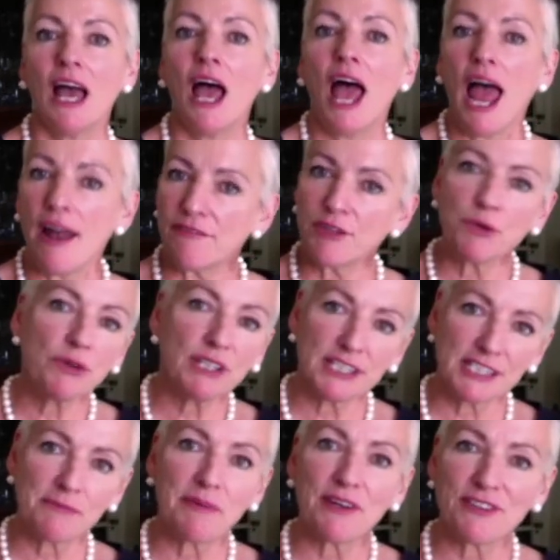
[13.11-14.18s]
Everyone
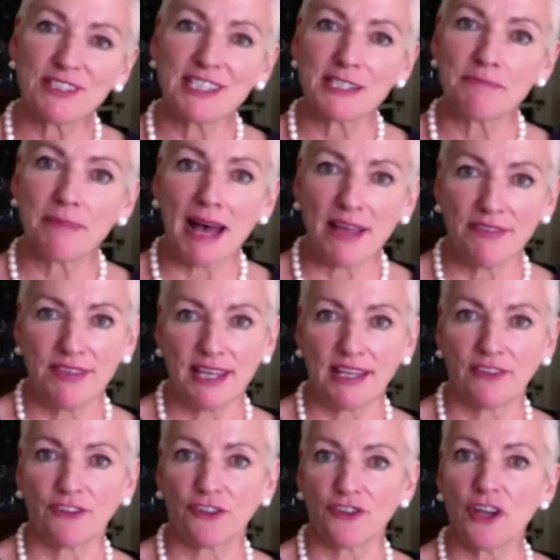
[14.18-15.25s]
experiences bad
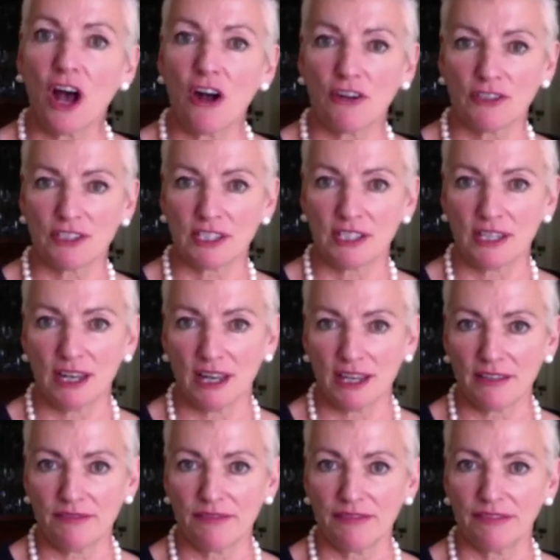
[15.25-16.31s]
things or knocks in
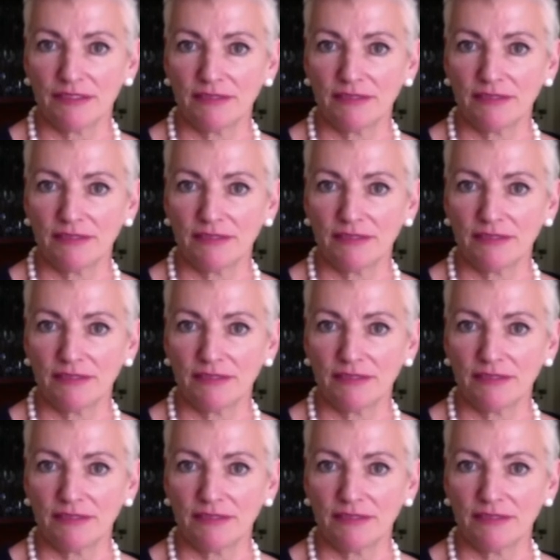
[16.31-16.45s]
life.